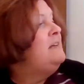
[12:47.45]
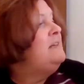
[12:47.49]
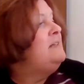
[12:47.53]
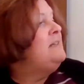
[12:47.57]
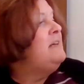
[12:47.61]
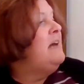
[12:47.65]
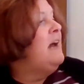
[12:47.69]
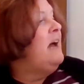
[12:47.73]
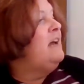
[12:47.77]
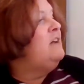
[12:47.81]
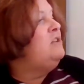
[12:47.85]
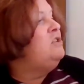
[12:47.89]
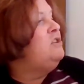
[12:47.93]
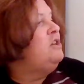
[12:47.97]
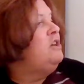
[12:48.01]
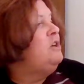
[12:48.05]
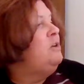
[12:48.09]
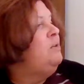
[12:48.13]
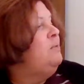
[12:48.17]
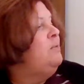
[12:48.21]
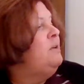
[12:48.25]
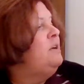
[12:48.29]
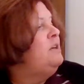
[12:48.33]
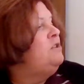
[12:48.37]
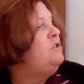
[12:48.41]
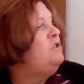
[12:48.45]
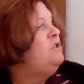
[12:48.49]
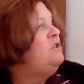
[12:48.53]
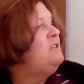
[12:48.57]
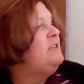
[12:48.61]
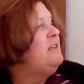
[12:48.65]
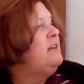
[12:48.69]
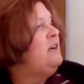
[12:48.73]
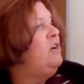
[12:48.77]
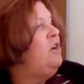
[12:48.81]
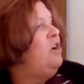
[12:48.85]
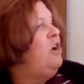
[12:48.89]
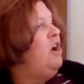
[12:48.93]
dodging ridges
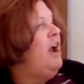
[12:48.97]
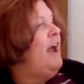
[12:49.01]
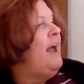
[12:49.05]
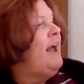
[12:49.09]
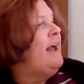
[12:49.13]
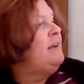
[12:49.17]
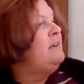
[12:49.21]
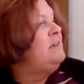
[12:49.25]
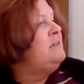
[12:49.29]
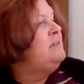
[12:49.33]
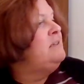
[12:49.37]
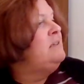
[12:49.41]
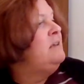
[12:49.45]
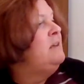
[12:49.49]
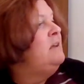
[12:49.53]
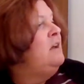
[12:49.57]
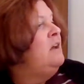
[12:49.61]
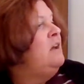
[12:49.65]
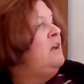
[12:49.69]
and cracks.